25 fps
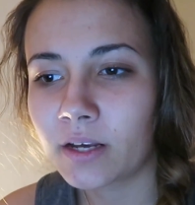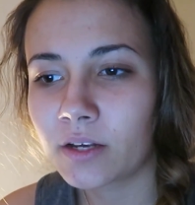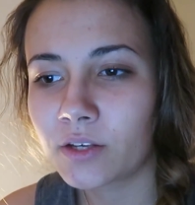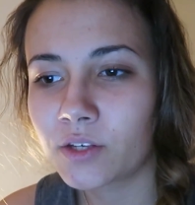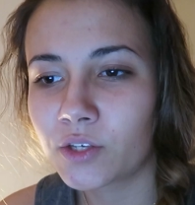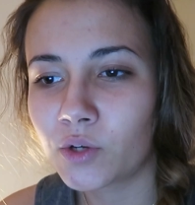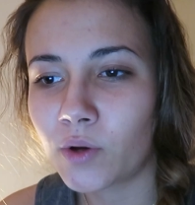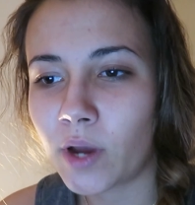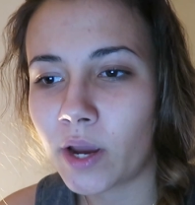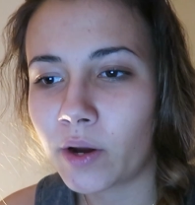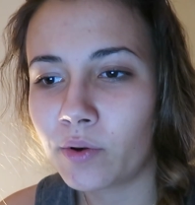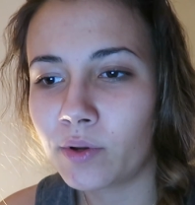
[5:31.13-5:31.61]

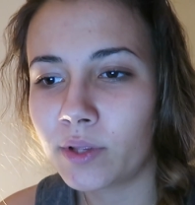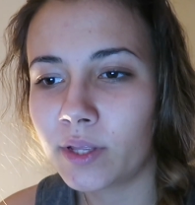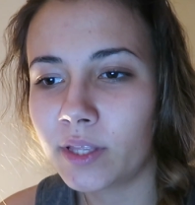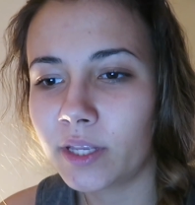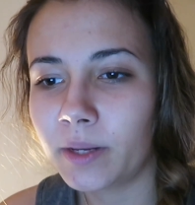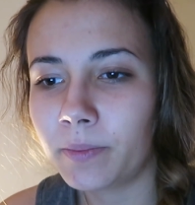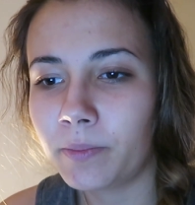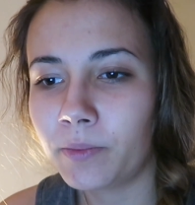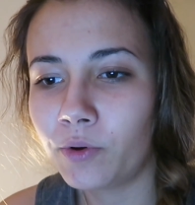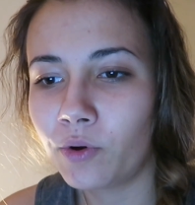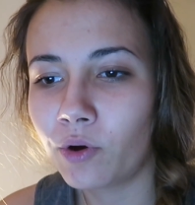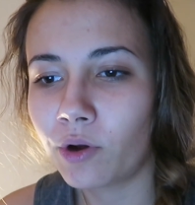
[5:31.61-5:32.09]
so I could
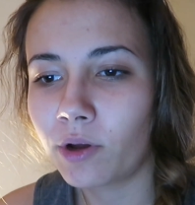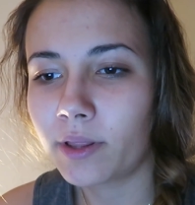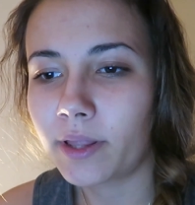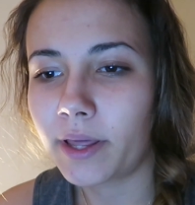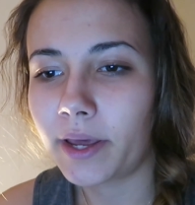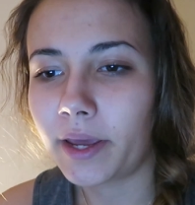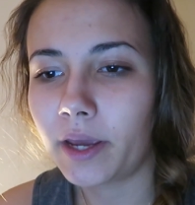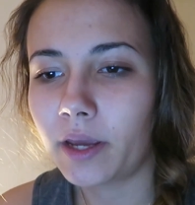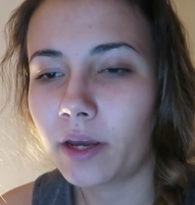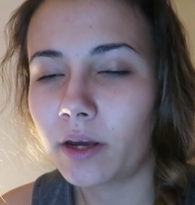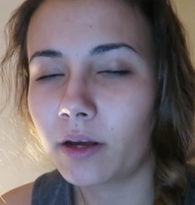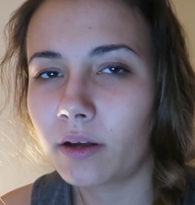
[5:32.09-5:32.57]
end up going
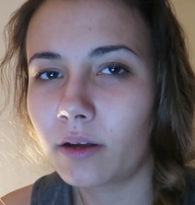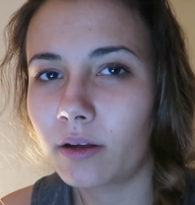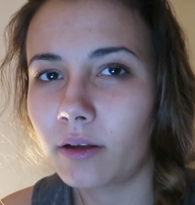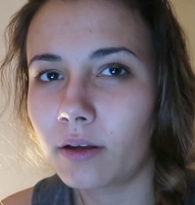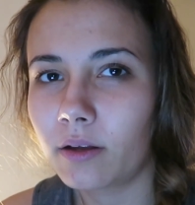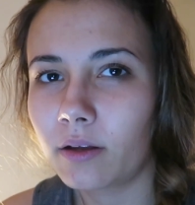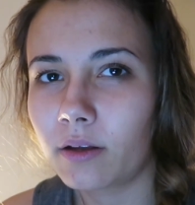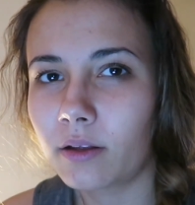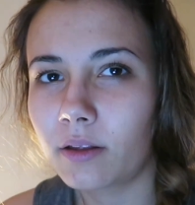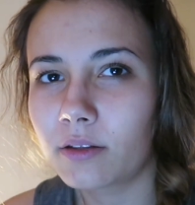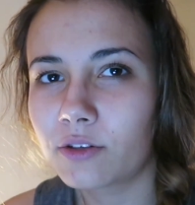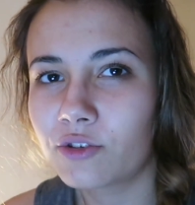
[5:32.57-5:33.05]
like
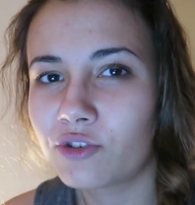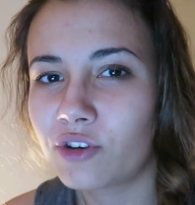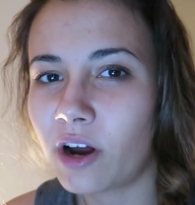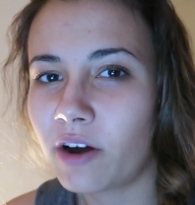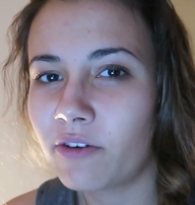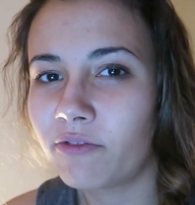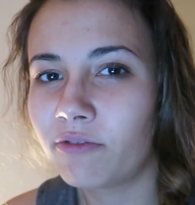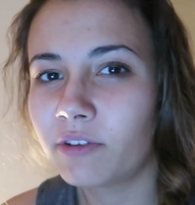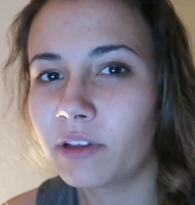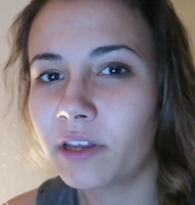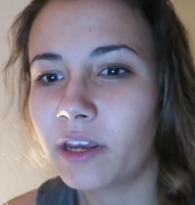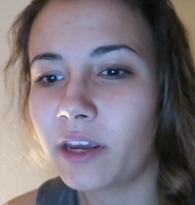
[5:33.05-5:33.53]

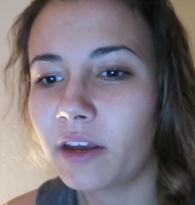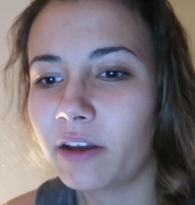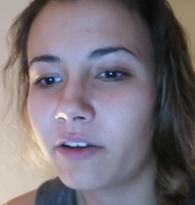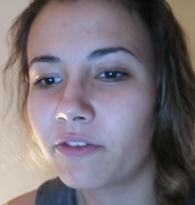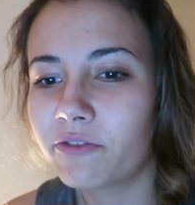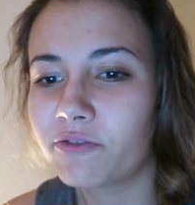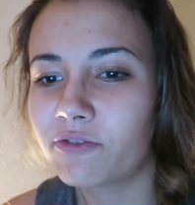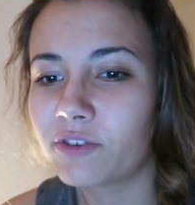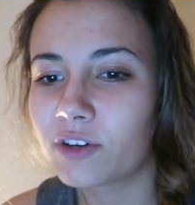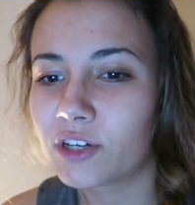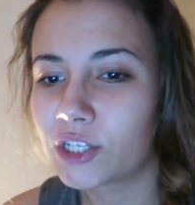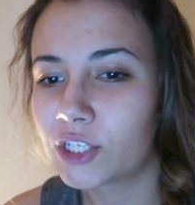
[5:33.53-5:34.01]
traveling
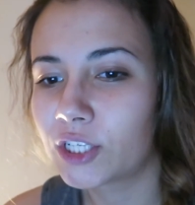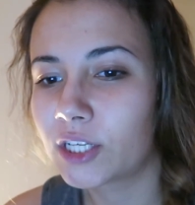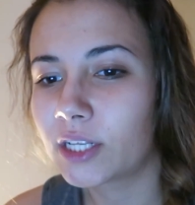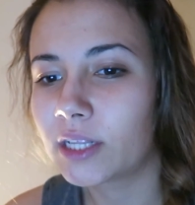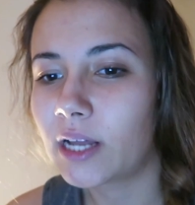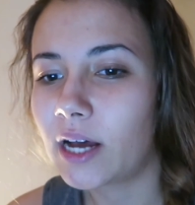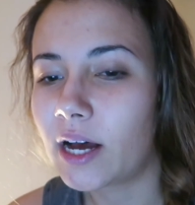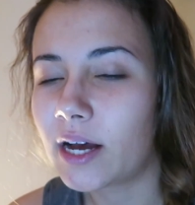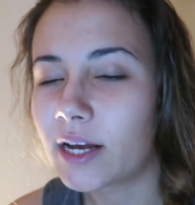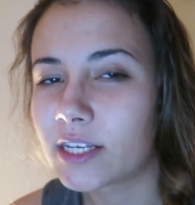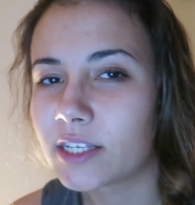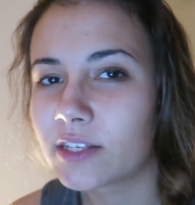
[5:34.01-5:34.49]
in first
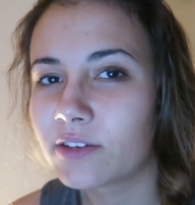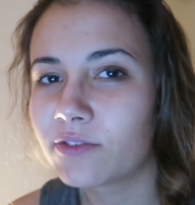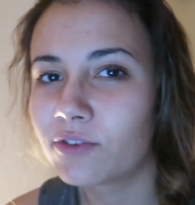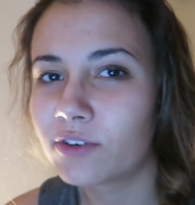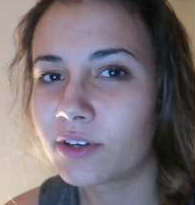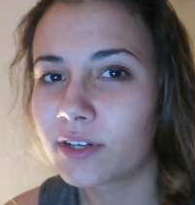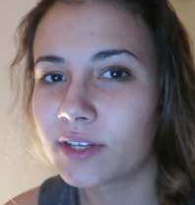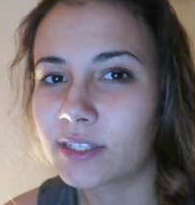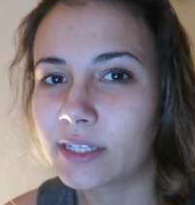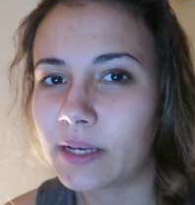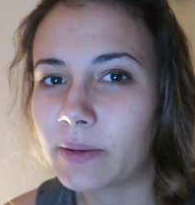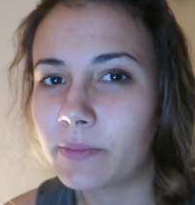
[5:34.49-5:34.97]
class
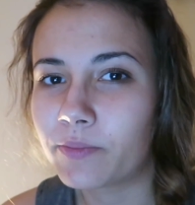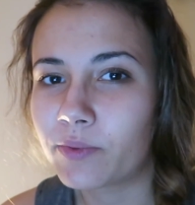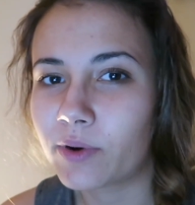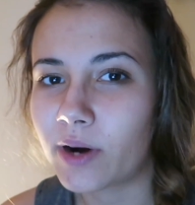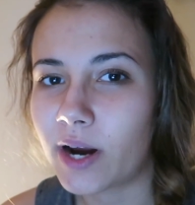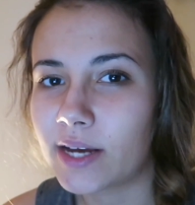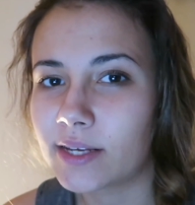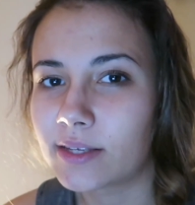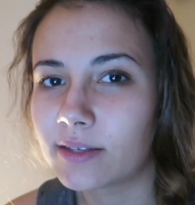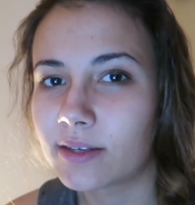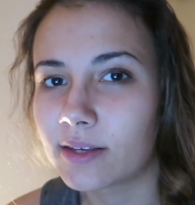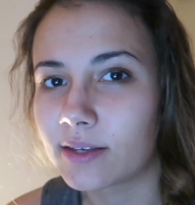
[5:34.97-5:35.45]
for the same
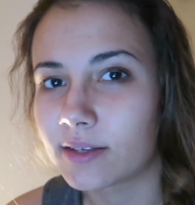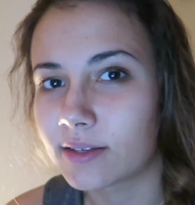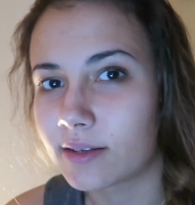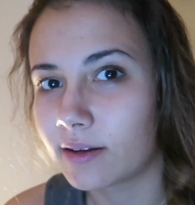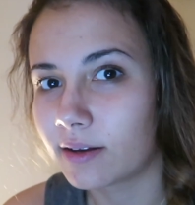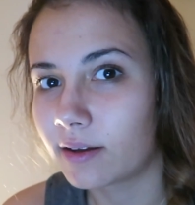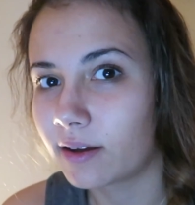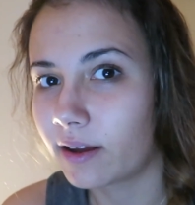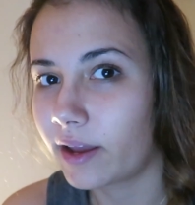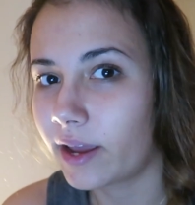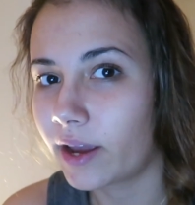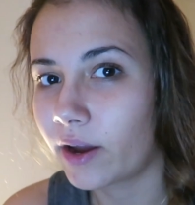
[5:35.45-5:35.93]
price as
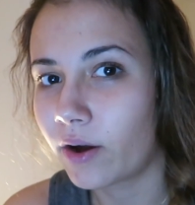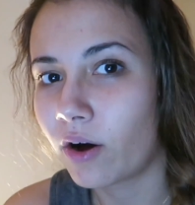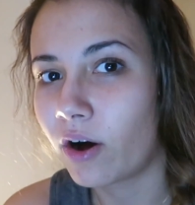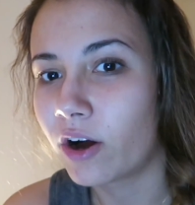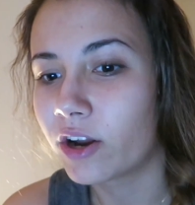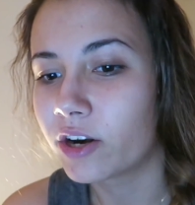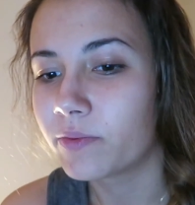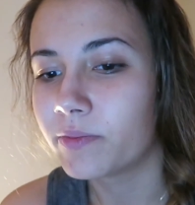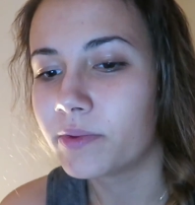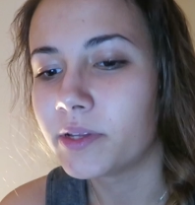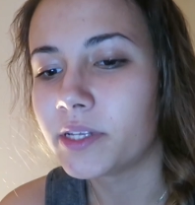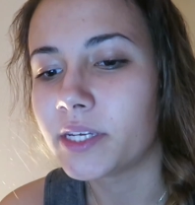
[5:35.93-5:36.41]
a
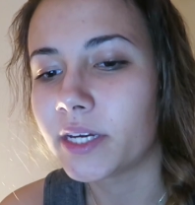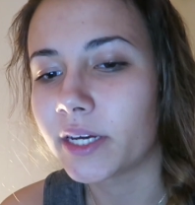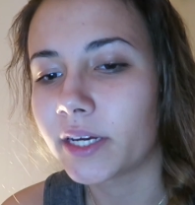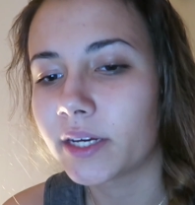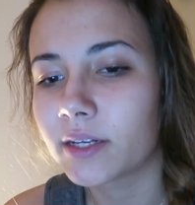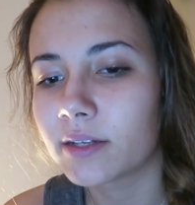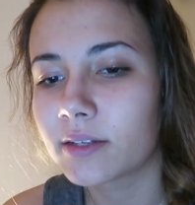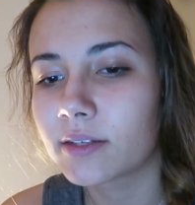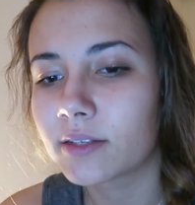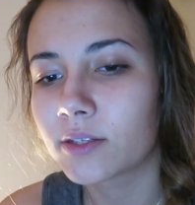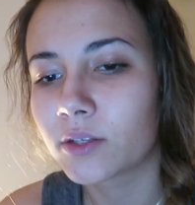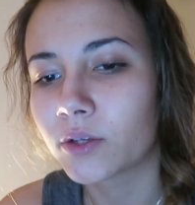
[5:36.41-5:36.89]
economy
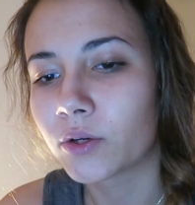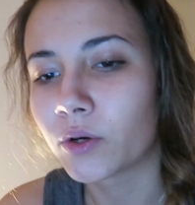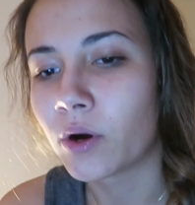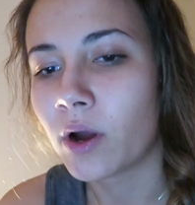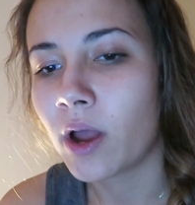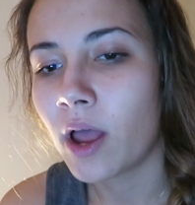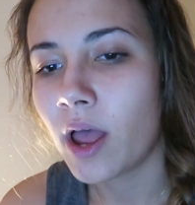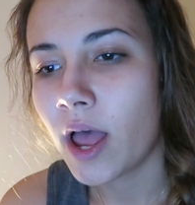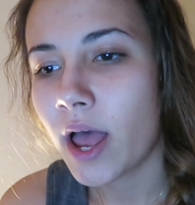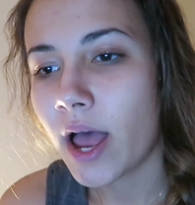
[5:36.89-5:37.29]
ticket so